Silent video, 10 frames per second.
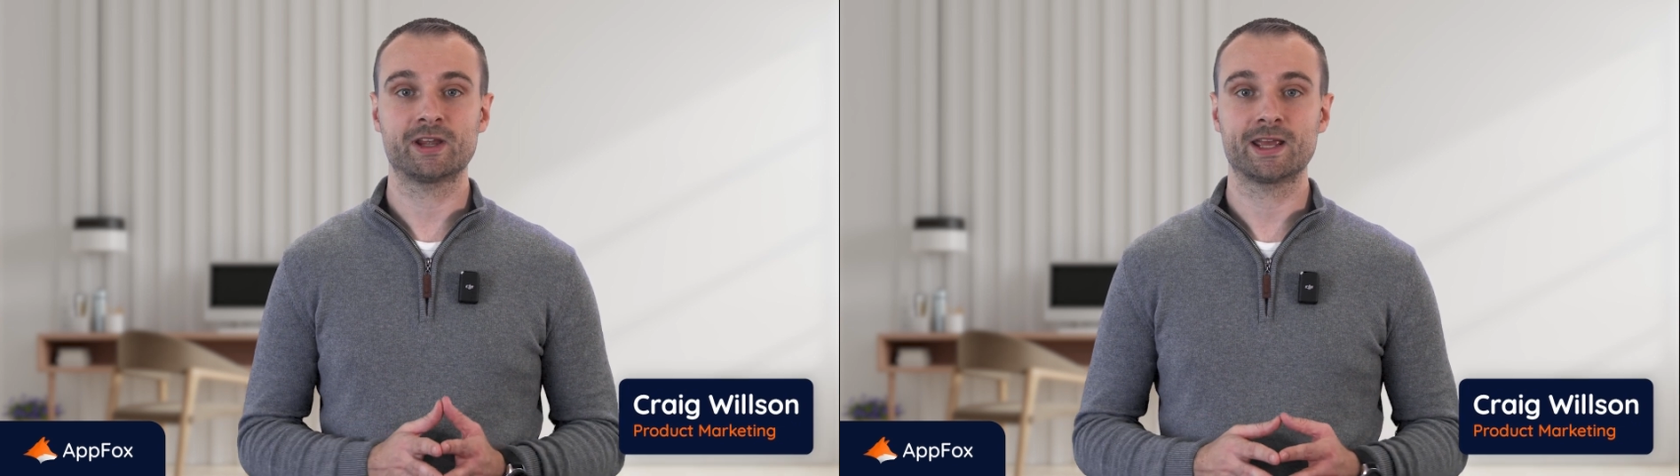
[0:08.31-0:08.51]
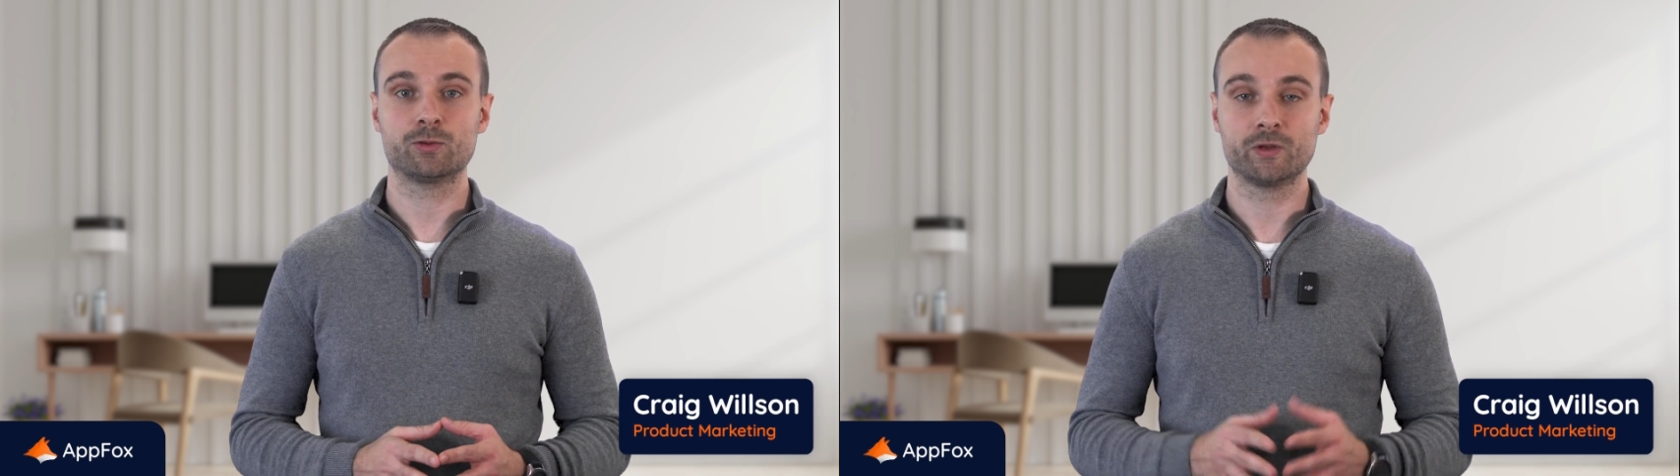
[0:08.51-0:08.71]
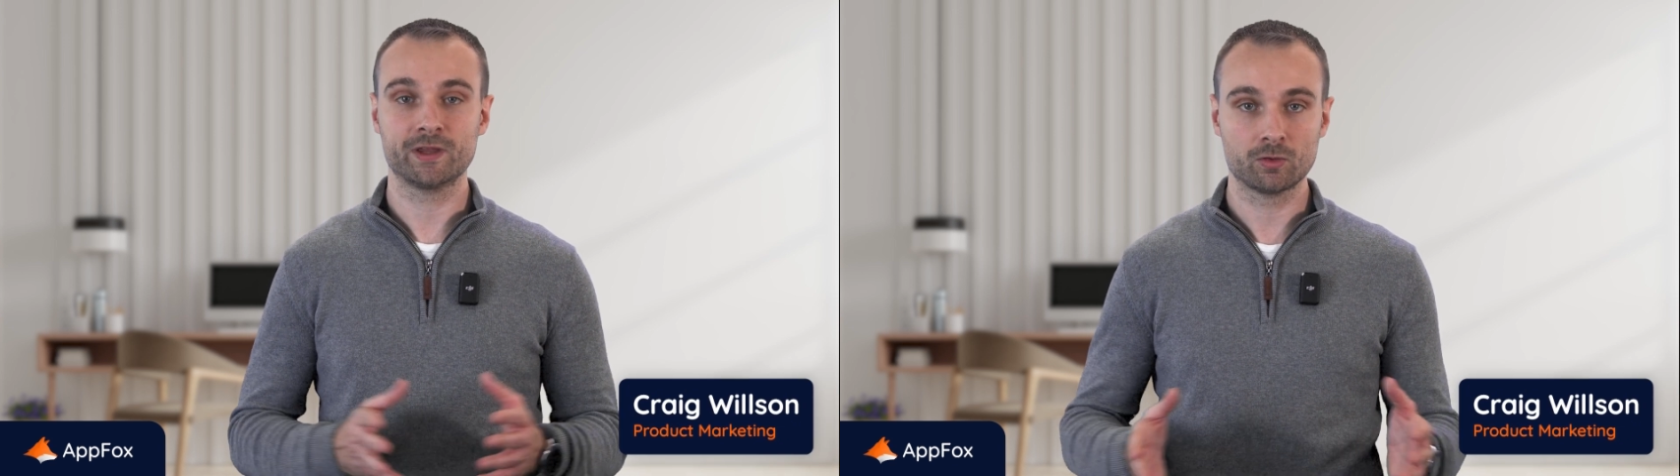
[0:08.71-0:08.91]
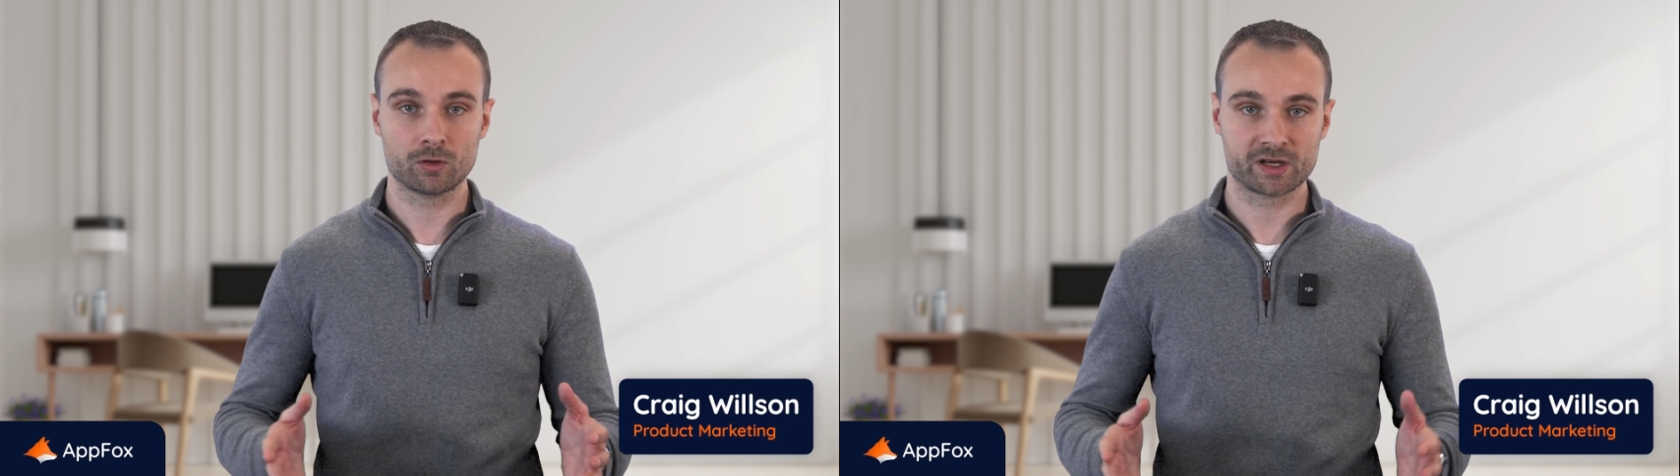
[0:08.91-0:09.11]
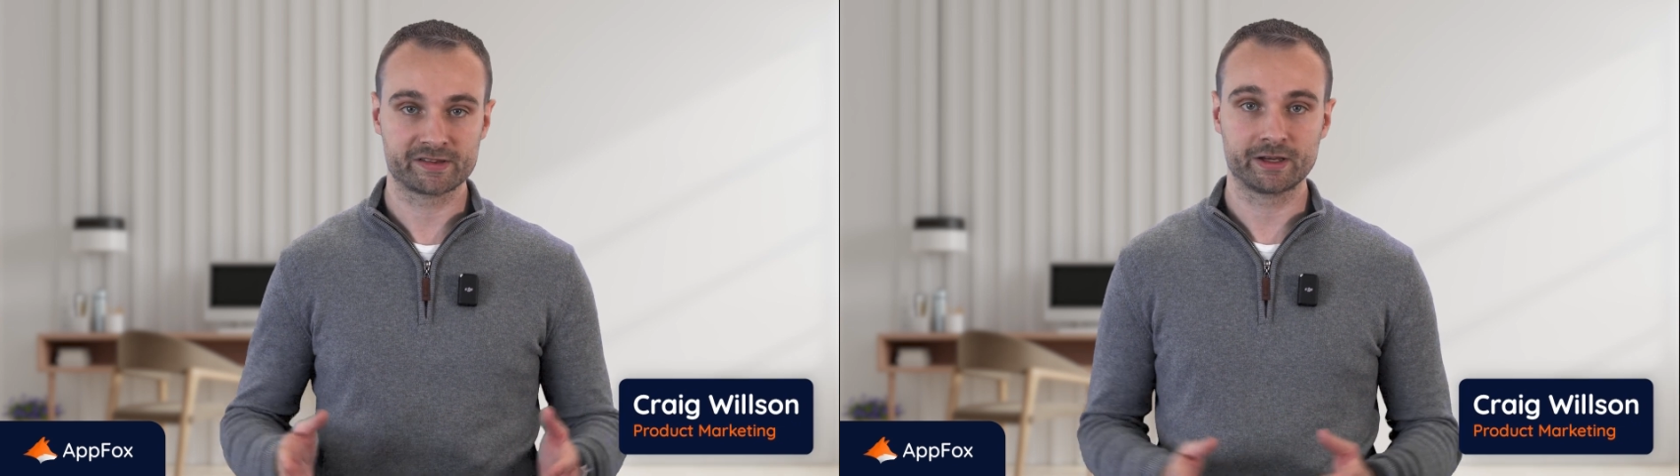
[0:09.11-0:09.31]
shared within
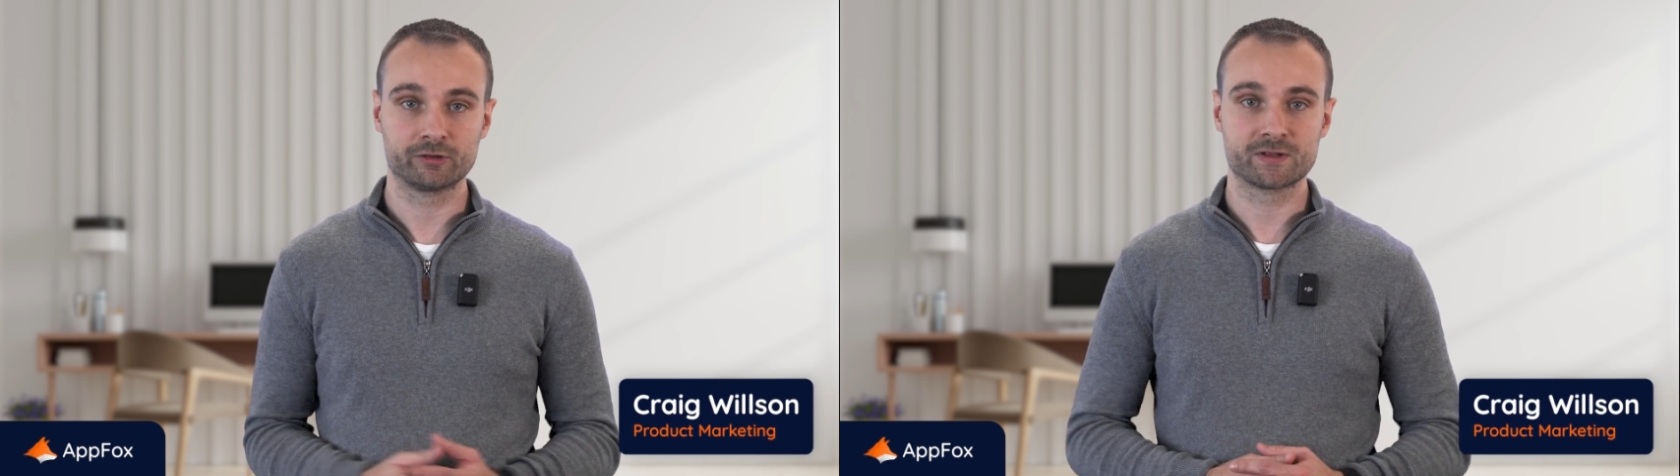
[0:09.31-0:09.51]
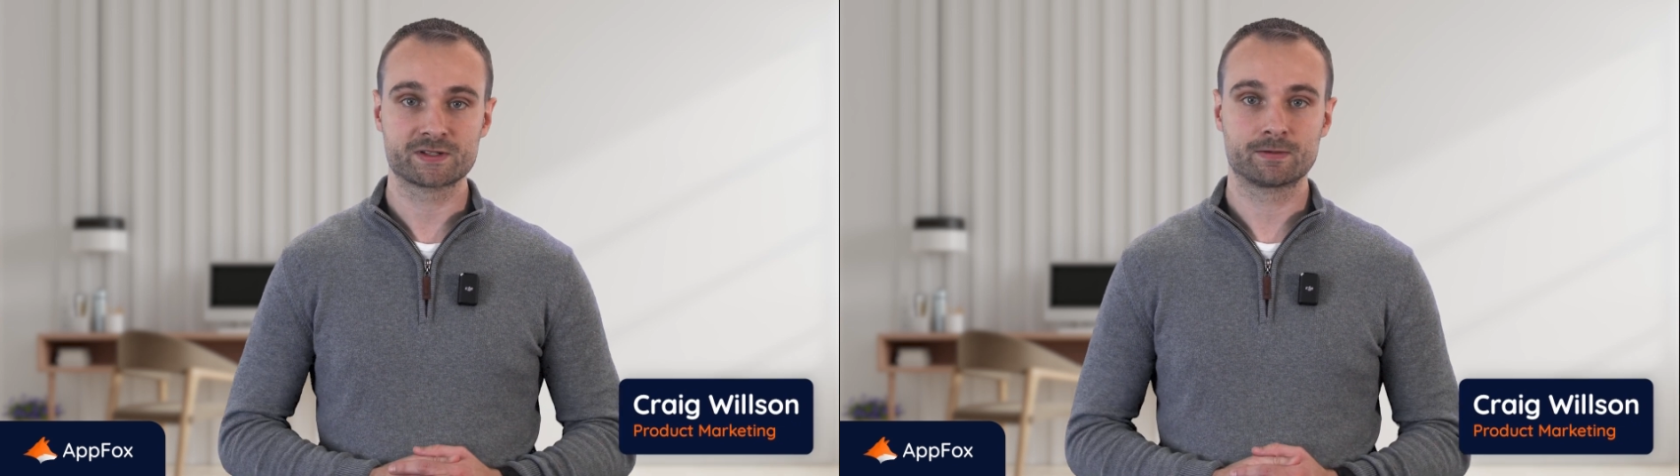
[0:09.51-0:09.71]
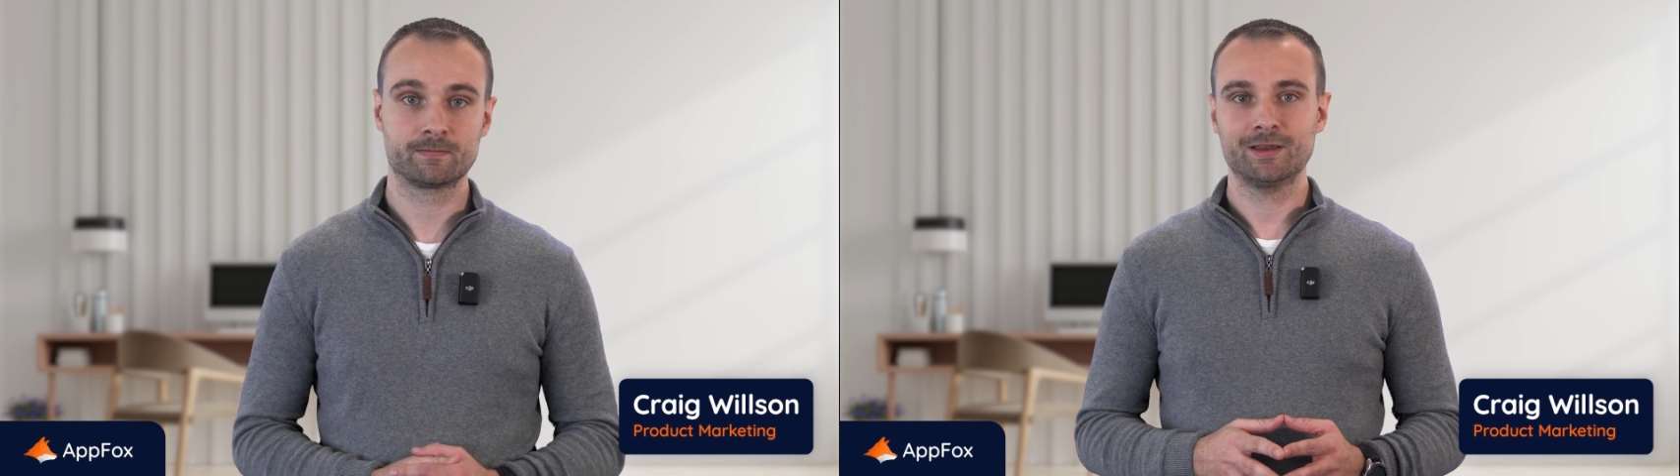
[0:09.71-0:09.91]
organizations.